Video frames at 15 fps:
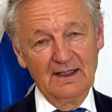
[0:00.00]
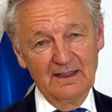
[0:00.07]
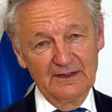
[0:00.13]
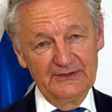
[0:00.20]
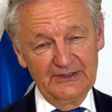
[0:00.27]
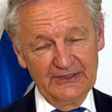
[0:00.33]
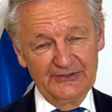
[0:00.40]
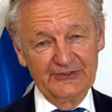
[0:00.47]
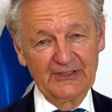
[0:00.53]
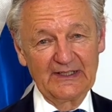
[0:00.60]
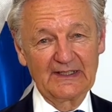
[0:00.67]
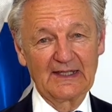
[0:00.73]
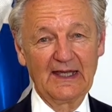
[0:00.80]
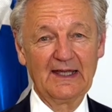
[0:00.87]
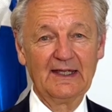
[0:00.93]

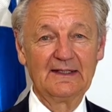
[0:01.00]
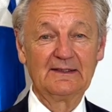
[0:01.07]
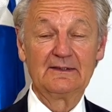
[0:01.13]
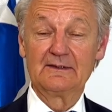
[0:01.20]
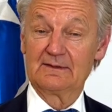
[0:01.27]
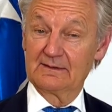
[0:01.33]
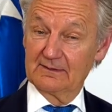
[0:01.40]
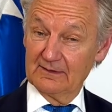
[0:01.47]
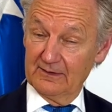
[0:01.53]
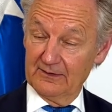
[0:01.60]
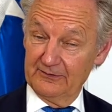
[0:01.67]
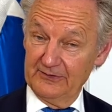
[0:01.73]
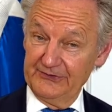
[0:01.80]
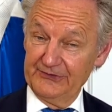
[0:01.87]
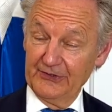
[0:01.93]
teaching and
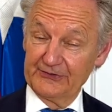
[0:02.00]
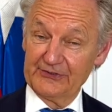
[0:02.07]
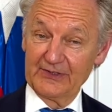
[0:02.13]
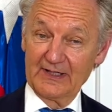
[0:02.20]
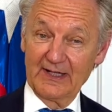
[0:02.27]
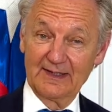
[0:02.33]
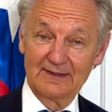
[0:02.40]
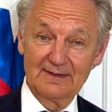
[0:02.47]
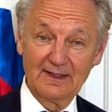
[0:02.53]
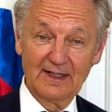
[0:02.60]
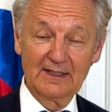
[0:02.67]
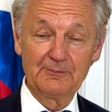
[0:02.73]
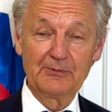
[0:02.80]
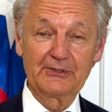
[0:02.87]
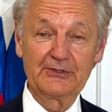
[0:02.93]
researching at
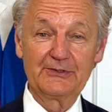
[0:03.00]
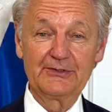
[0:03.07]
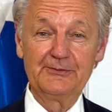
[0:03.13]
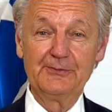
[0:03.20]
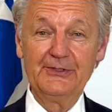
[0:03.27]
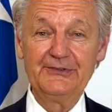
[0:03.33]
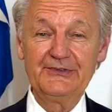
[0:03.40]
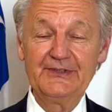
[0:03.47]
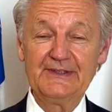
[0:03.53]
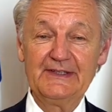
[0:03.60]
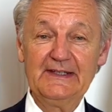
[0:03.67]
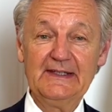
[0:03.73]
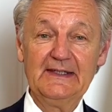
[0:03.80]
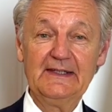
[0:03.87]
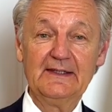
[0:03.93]
Heidelberg
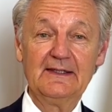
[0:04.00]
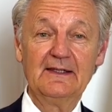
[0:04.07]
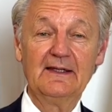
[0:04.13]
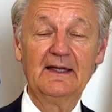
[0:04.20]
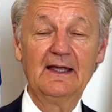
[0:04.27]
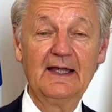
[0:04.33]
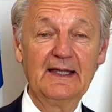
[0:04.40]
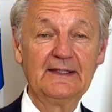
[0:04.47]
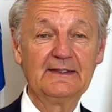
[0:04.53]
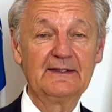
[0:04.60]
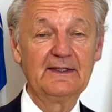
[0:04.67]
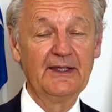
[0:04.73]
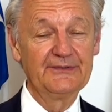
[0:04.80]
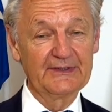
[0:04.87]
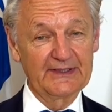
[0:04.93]
University and
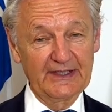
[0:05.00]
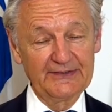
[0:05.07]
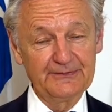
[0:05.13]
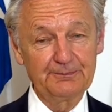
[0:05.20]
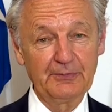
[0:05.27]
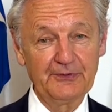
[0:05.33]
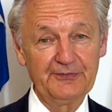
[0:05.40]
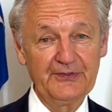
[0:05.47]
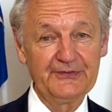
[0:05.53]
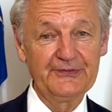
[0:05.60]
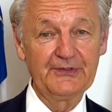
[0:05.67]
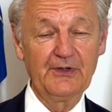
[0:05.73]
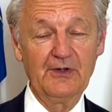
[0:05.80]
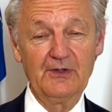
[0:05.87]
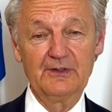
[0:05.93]
as a guest professor
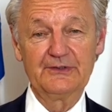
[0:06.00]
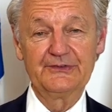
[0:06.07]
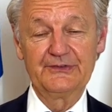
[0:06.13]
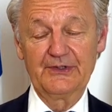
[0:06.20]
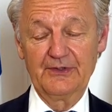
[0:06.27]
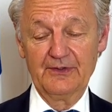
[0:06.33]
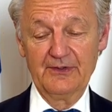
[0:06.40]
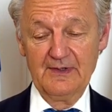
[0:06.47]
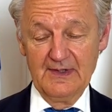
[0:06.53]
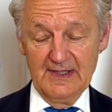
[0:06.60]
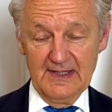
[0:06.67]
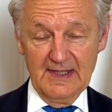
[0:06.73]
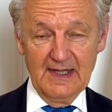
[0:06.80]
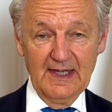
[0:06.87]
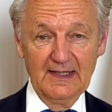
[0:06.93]
also.
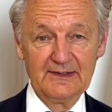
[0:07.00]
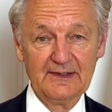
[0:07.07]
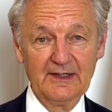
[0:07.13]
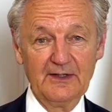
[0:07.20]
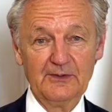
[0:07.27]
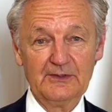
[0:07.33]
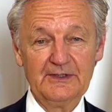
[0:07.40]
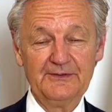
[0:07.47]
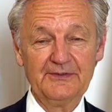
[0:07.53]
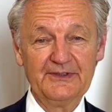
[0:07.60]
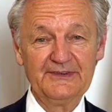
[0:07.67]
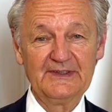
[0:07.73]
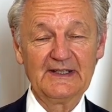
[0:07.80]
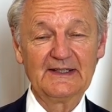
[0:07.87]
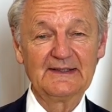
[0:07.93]
And I only
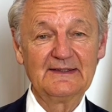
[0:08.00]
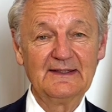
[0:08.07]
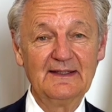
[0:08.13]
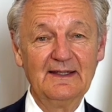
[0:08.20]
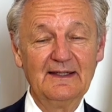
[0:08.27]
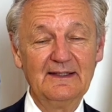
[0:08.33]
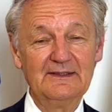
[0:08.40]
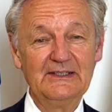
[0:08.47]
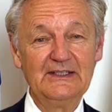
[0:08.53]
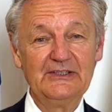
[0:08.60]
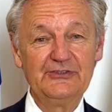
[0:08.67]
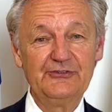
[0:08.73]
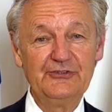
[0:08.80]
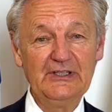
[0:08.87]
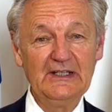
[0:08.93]
visited
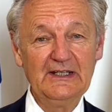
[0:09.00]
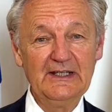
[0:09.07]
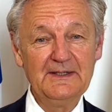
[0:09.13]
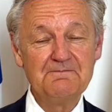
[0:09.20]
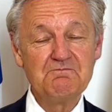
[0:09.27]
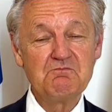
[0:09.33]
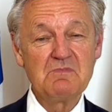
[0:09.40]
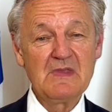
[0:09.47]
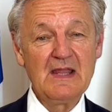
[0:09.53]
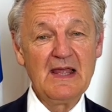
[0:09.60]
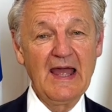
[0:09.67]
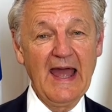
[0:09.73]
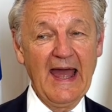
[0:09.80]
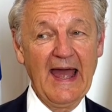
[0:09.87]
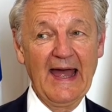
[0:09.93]
Chile.
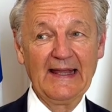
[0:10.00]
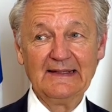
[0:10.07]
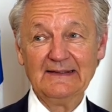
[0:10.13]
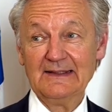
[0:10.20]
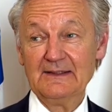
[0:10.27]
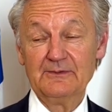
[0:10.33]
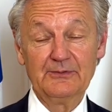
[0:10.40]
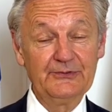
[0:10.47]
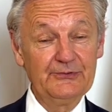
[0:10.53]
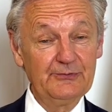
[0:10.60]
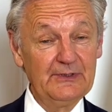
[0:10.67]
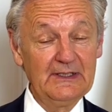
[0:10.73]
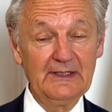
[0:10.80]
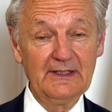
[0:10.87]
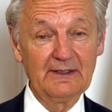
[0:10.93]
And it was
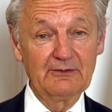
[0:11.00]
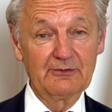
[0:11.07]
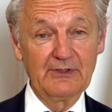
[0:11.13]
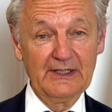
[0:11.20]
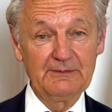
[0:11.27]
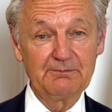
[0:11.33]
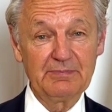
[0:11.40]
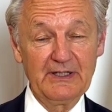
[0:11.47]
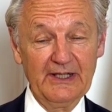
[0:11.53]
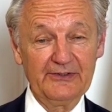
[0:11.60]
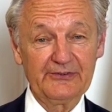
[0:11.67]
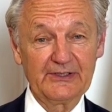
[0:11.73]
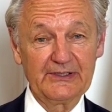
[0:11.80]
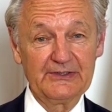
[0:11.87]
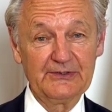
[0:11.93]
really a great
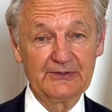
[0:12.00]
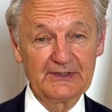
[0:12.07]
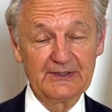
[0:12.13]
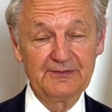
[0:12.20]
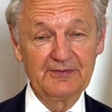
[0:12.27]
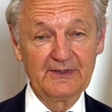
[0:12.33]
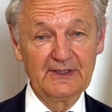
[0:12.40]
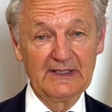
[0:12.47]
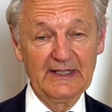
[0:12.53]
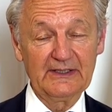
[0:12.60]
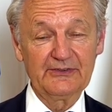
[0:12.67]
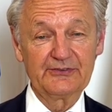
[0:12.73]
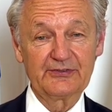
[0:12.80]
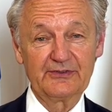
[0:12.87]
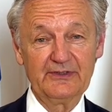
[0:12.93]
pleasure to give a
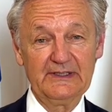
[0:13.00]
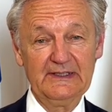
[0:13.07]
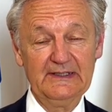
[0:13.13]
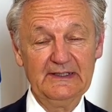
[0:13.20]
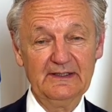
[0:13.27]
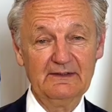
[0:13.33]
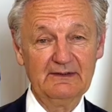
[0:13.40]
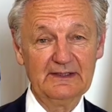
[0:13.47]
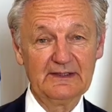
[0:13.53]
lecture here in